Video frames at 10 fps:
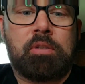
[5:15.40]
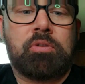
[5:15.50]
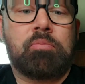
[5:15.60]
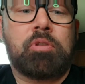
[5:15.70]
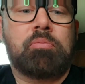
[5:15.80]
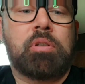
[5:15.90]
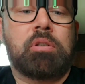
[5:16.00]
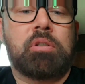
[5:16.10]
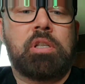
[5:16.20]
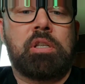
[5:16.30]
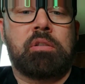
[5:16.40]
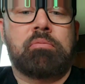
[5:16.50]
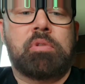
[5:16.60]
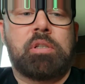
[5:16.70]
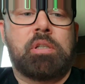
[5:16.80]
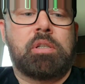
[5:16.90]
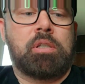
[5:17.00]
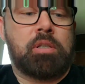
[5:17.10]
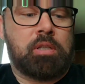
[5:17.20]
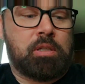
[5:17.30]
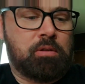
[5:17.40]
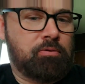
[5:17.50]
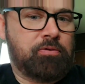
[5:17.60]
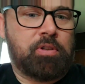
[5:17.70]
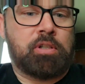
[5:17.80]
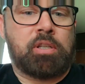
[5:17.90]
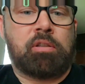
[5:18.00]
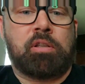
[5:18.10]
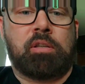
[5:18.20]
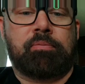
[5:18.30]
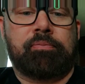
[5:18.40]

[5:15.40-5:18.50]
seems to be on 10. I don't feel anything.